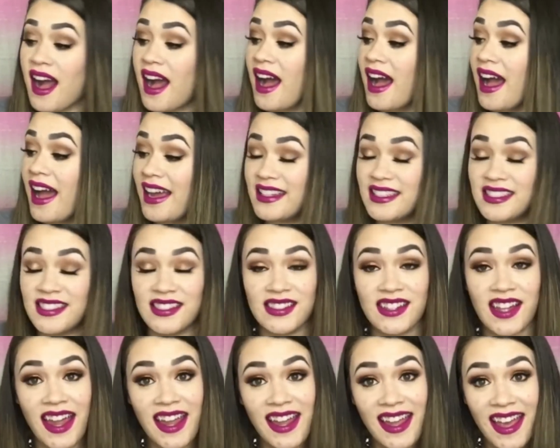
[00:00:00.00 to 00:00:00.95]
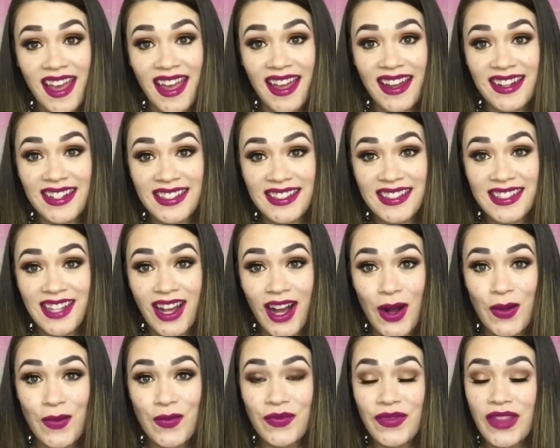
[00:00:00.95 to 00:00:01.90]
I do like it.
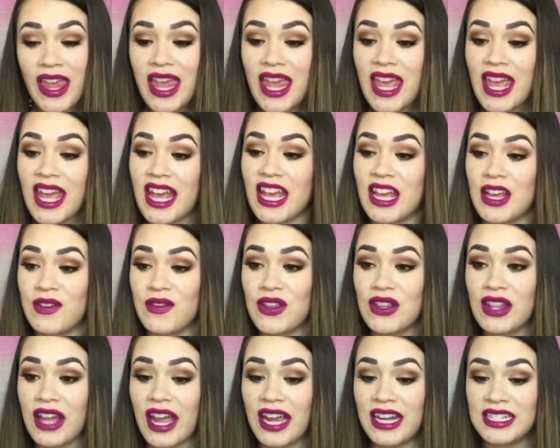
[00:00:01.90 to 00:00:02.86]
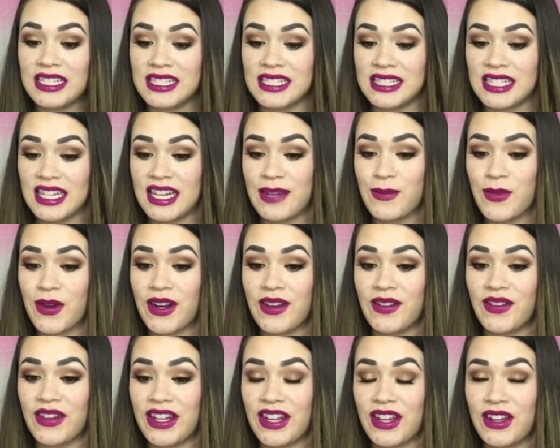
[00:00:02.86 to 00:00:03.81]
So if you like to see
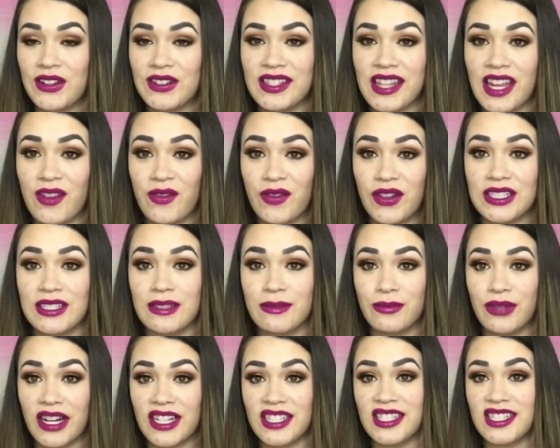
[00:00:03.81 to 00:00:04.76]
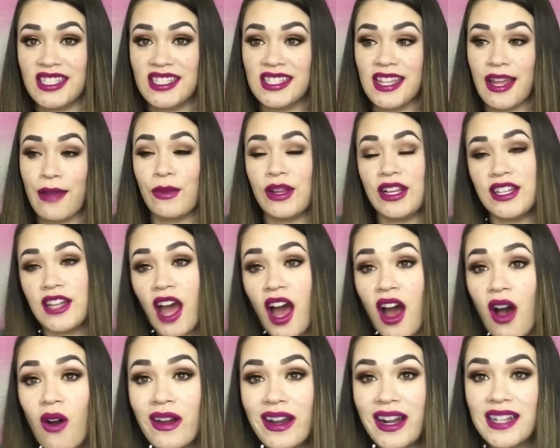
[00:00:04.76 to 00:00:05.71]
more videos like first impressions, let me
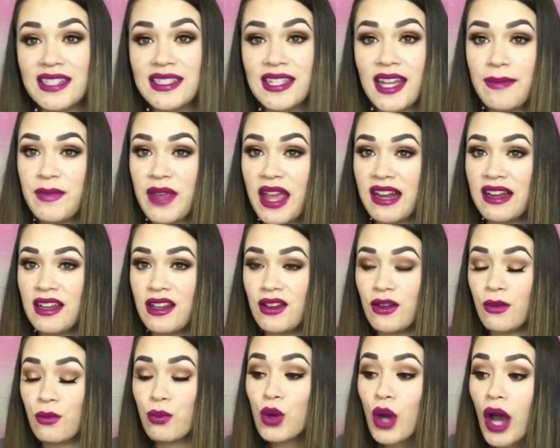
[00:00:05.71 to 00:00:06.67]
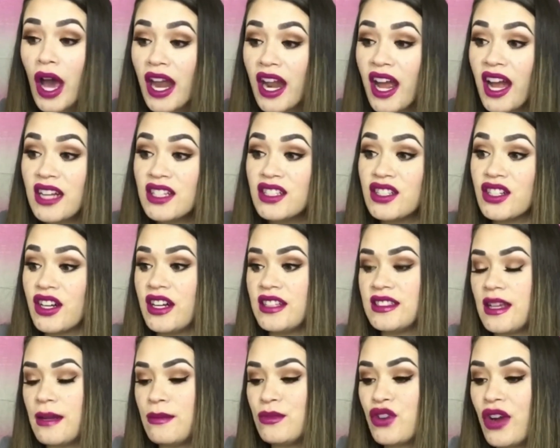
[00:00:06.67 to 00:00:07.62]
know. And as I'm getting new product or
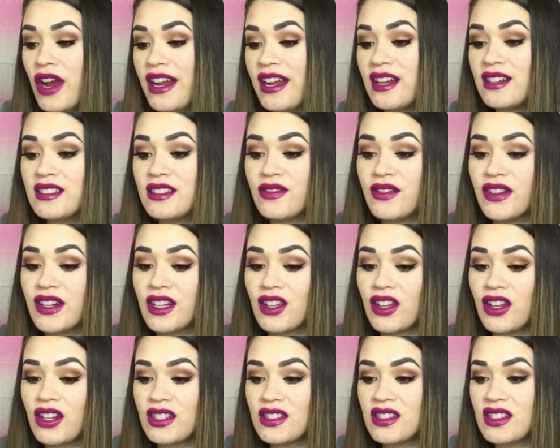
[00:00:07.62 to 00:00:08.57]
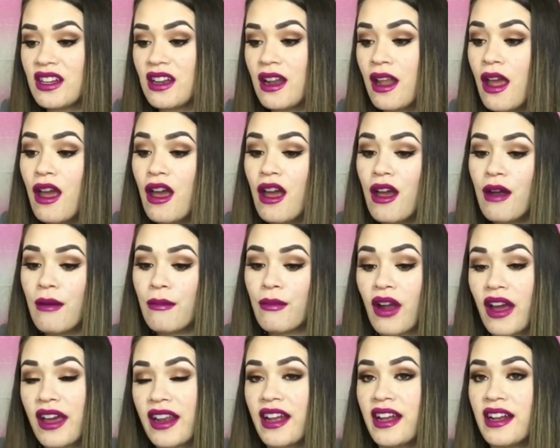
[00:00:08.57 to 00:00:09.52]
as I'm trying out different looks and
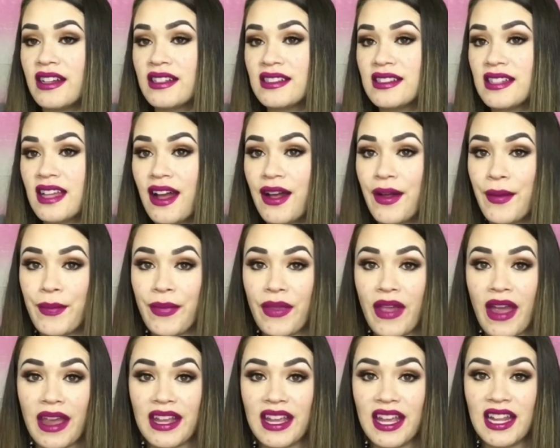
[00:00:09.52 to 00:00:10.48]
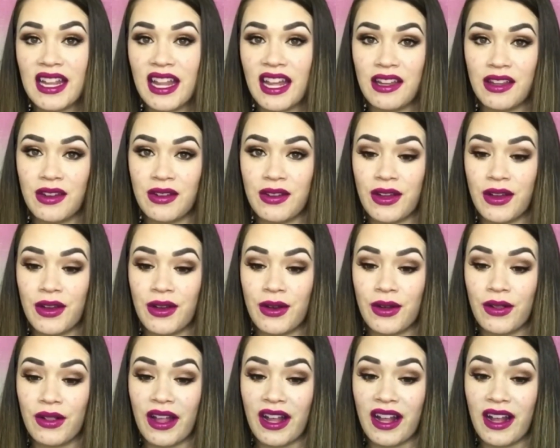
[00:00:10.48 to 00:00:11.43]
products, I can let you
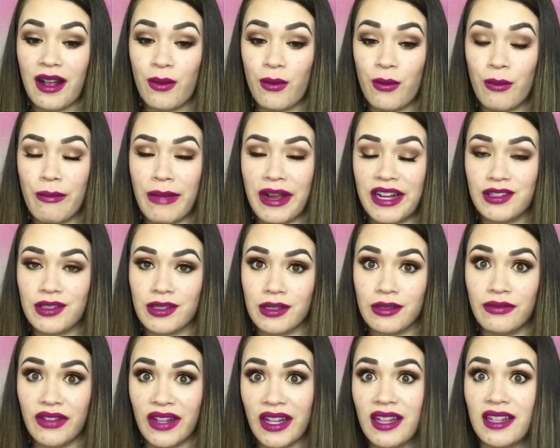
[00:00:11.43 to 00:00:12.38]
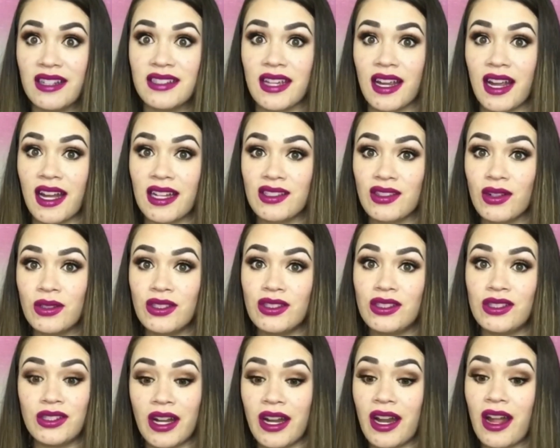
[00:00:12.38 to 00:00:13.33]
know like my true feelings. Like I told
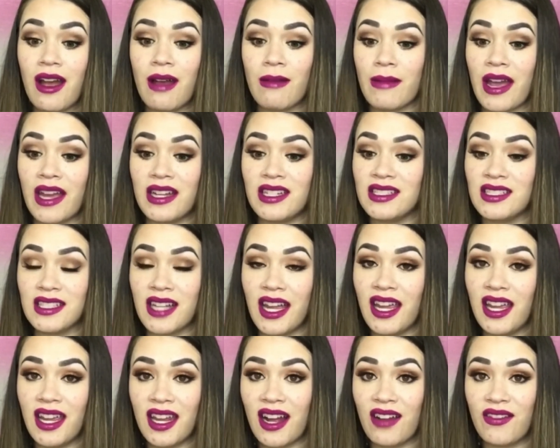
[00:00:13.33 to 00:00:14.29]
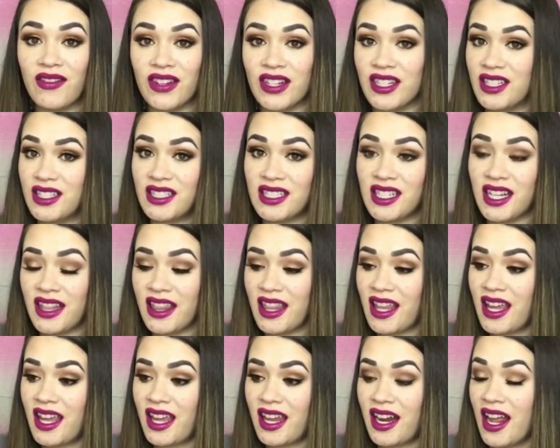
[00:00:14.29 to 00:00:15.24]
you straight up, I didn't like it at first. And
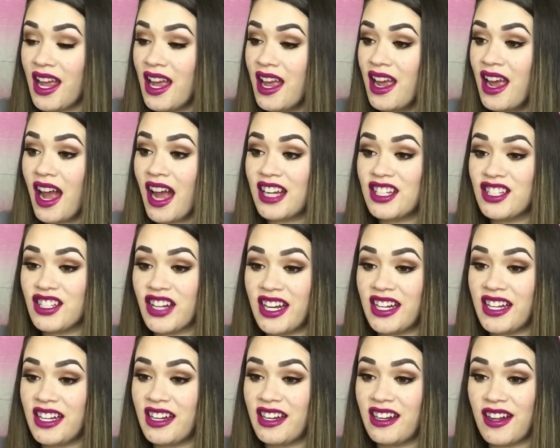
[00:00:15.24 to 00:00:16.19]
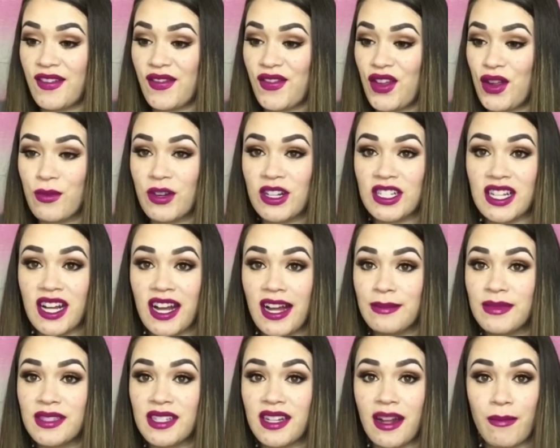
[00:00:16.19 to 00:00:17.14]
then I tried it a few more
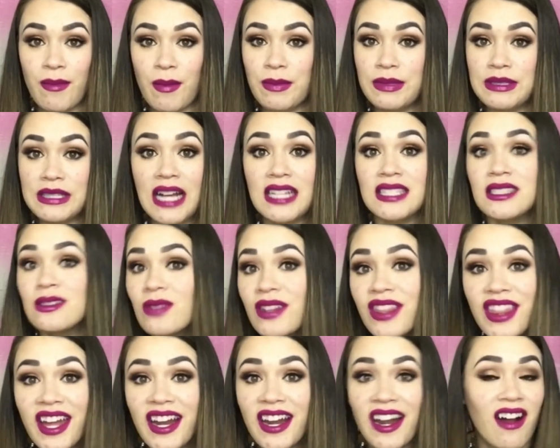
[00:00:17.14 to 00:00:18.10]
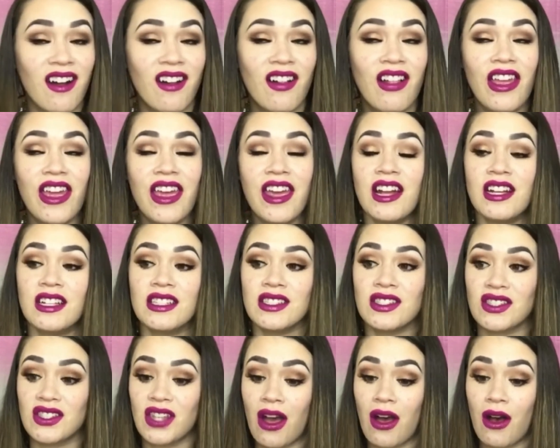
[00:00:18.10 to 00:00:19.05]
times and I'm obsessed with it now.
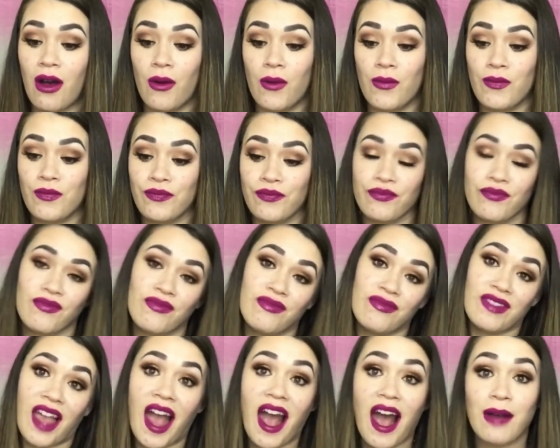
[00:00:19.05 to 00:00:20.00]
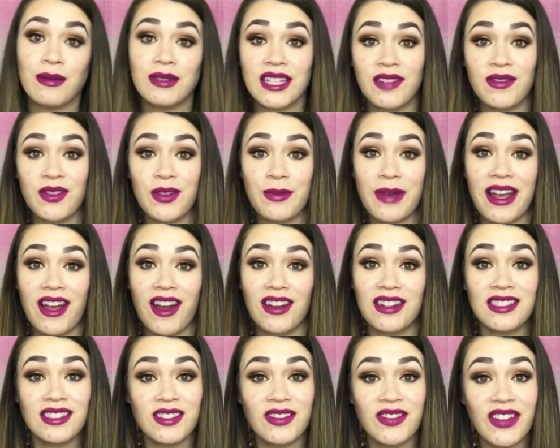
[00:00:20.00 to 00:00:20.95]
So I will give you my
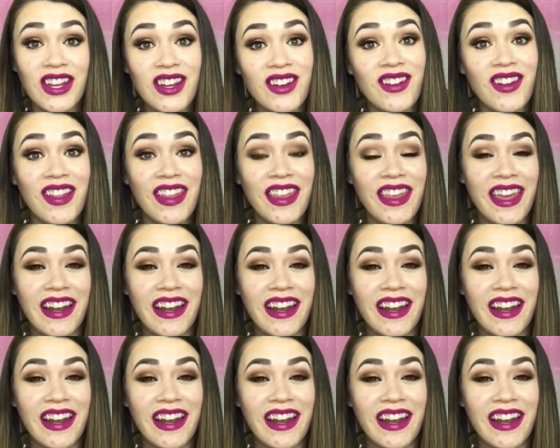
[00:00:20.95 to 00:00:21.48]
honest review.